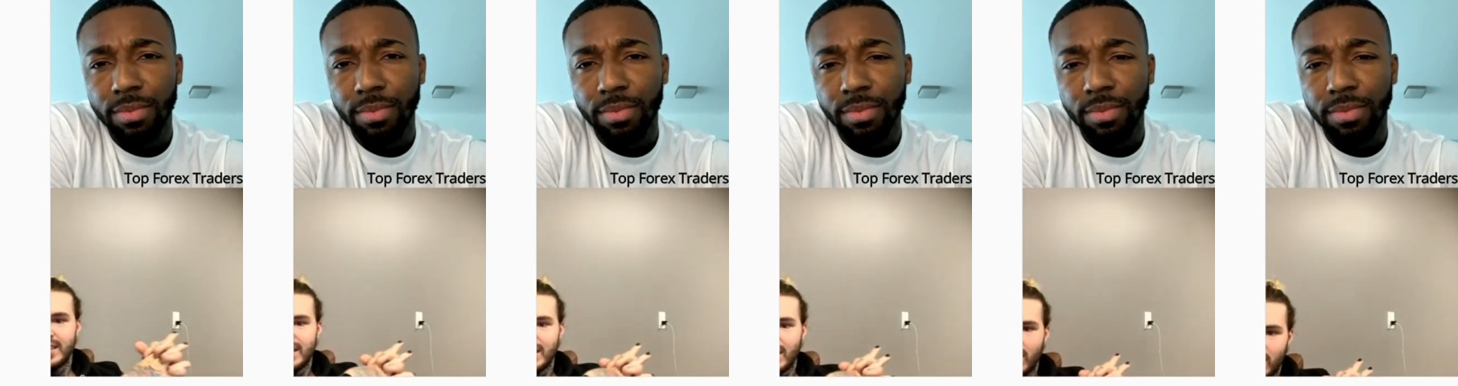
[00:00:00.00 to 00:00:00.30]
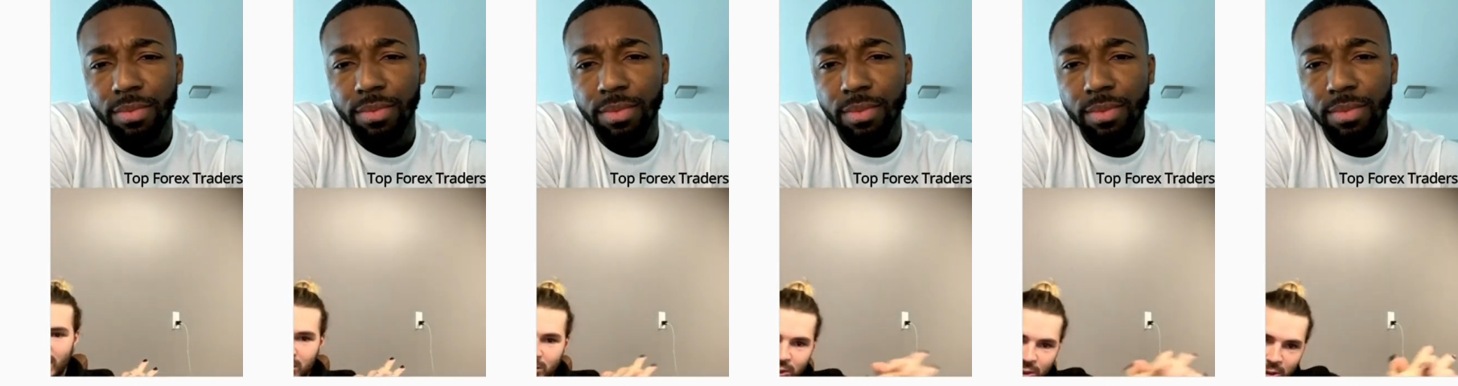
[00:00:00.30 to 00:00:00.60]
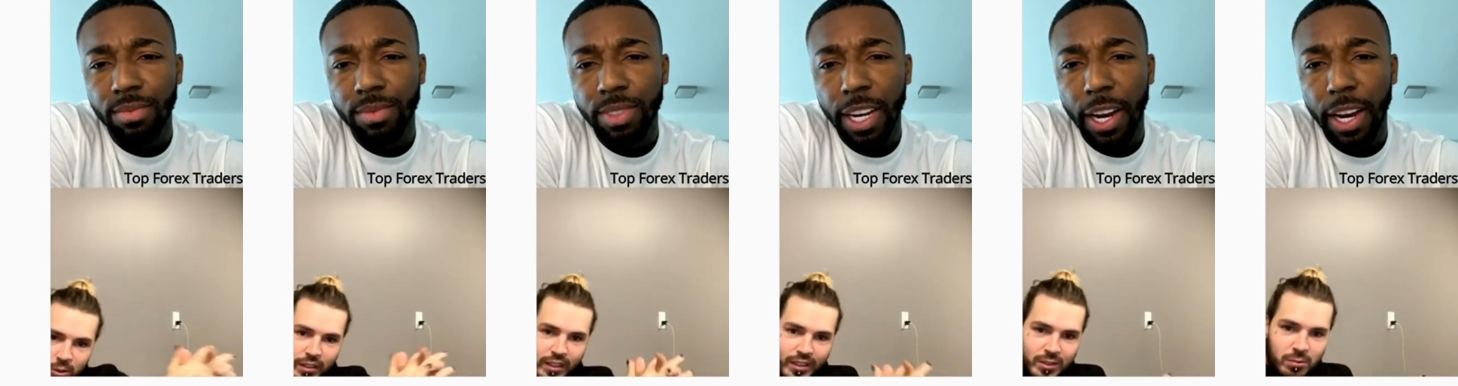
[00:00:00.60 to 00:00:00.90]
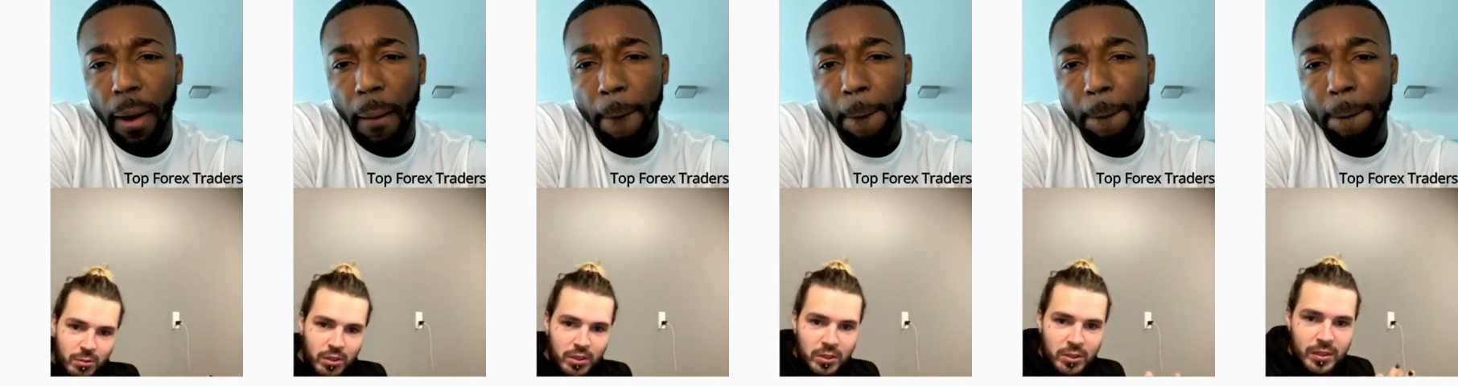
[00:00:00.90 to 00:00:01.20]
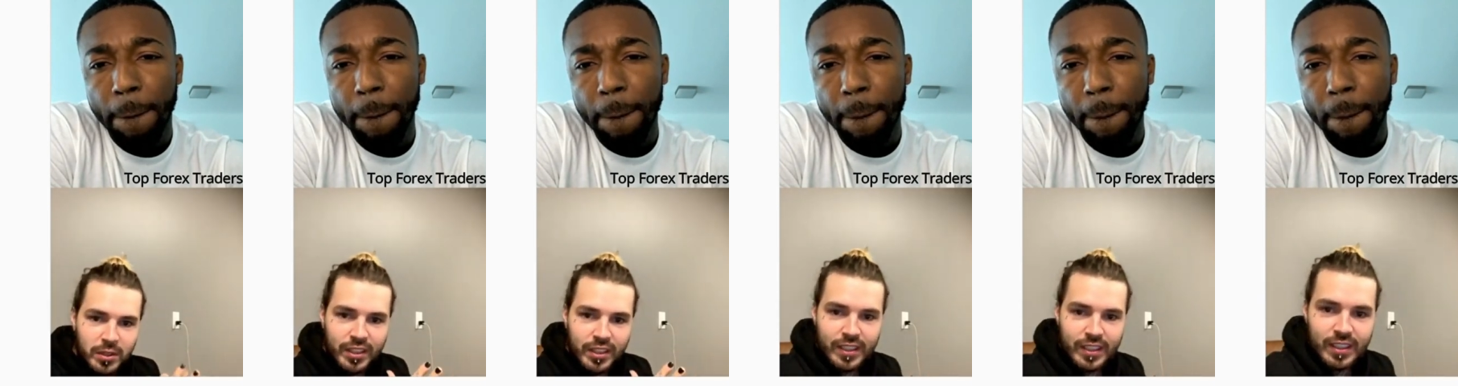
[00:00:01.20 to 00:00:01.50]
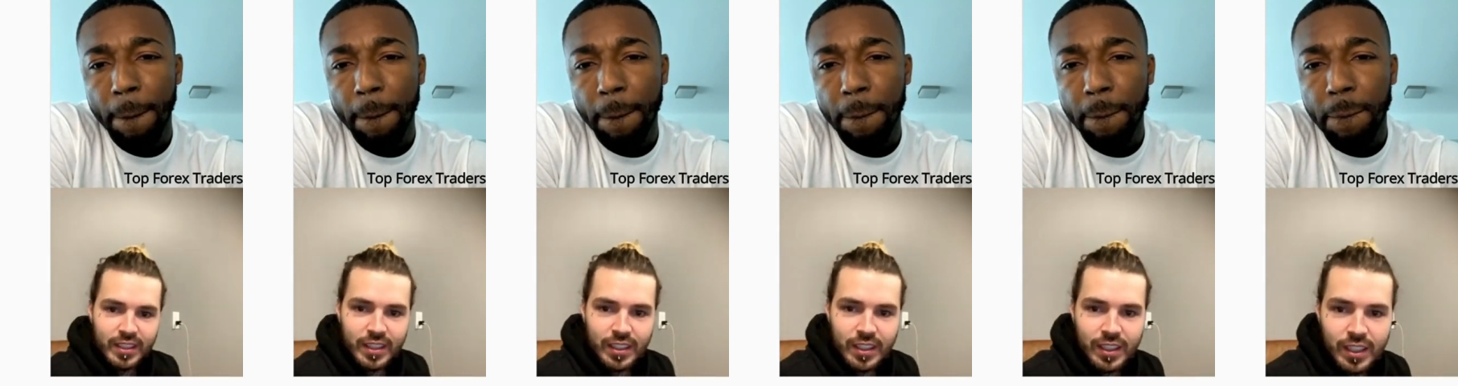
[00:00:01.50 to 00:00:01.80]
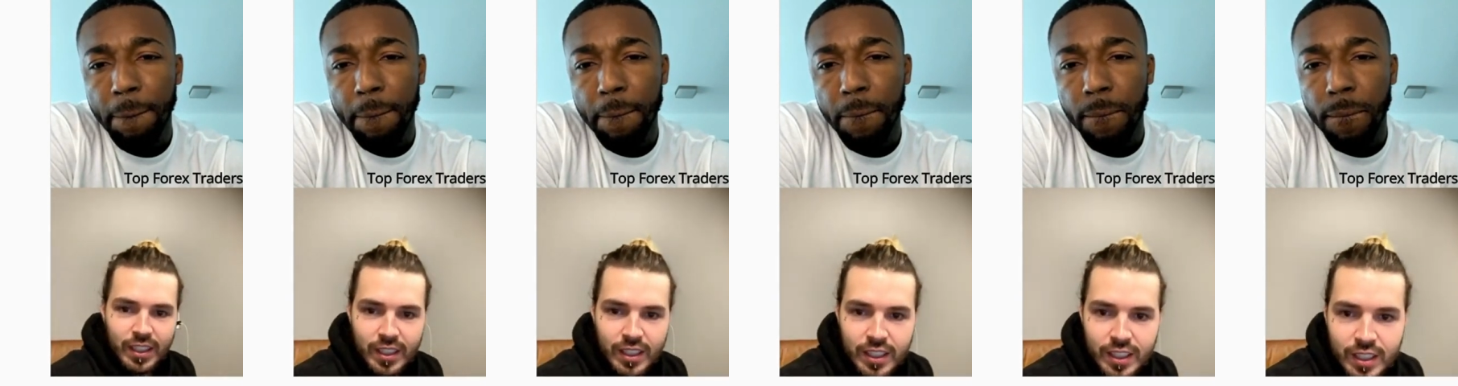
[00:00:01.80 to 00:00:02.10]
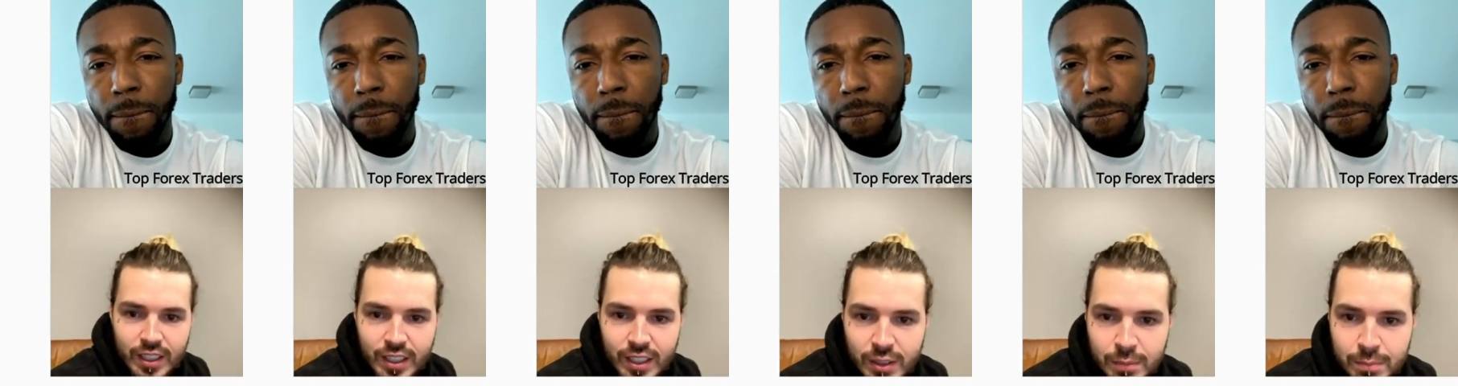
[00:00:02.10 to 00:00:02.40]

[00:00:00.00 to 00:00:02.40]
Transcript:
Speaker 1: Oh, let's roll with it. Uh,